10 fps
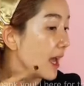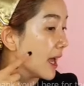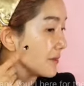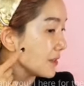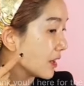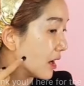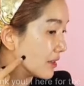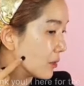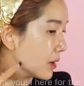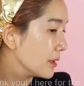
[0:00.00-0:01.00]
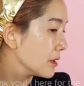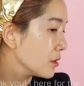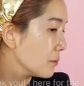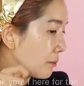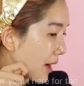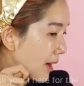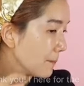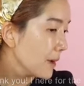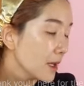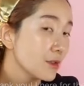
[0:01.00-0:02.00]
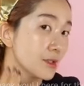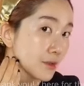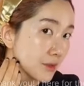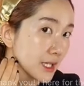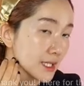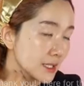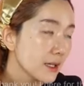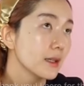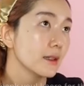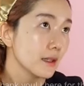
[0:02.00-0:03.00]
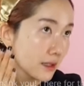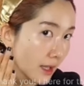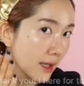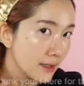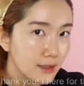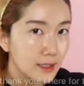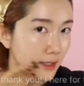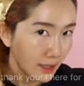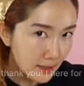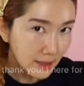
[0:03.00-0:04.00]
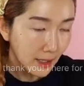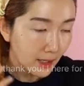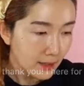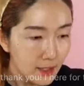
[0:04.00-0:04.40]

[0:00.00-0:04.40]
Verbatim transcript: And then the other one, you pop, you squeeze, na na na na na na na.